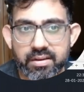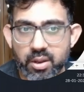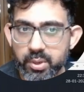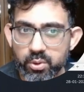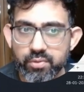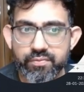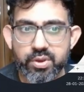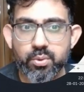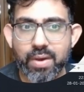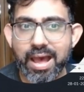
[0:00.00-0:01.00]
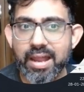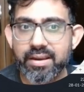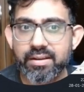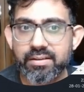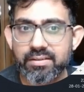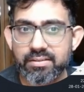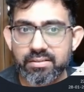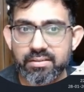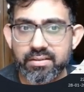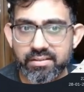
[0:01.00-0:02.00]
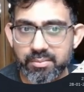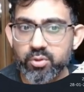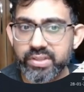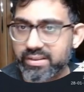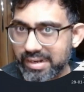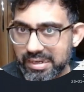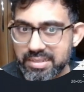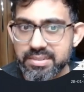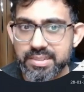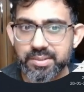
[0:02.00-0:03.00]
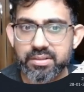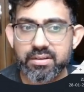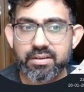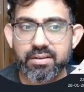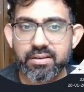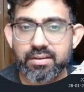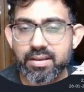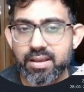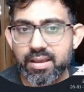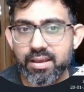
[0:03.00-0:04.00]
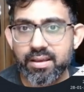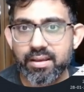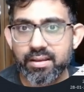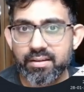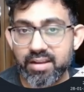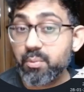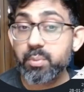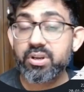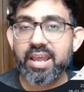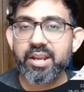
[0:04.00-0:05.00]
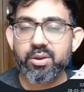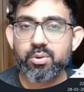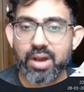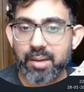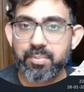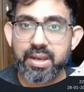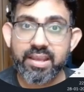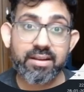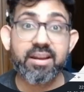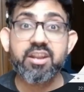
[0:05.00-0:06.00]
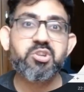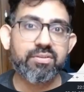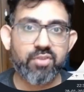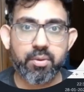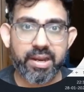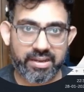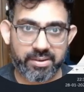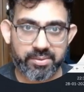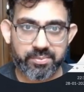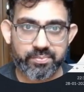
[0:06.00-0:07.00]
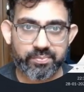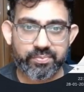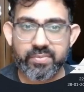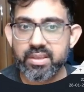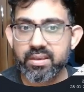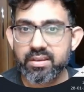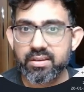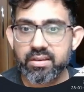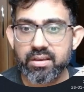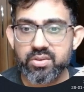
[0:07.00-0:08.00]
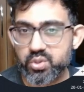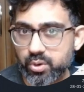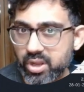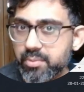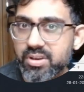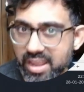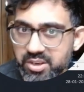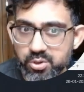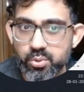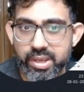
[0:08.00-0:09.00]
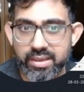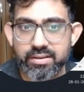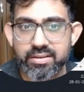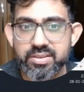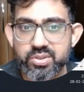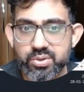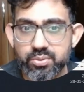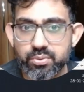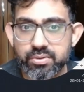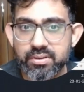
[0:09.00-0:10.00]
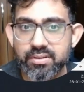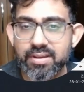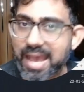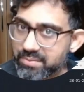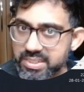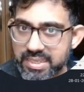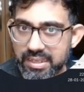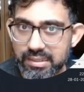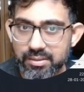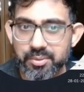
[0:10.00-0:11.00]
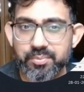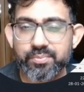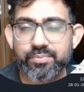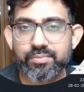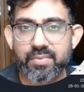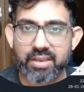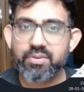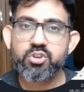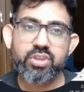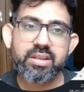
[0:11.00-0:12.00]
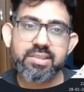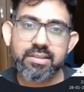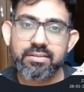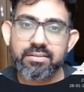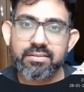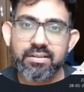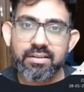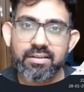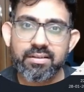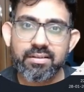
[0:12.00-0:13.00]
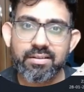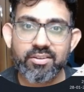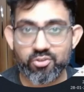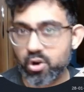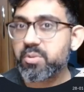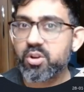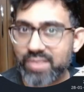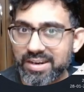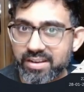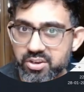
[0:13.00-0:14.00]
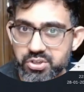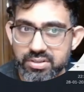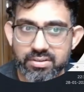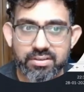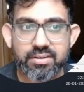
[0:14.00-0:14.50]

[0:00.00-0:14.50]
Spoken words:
Now we go to view and remove the grid lines. Now we would like to apply conditional formatting. So what I would like to do here is to have a cell in which there is a drop-down validation.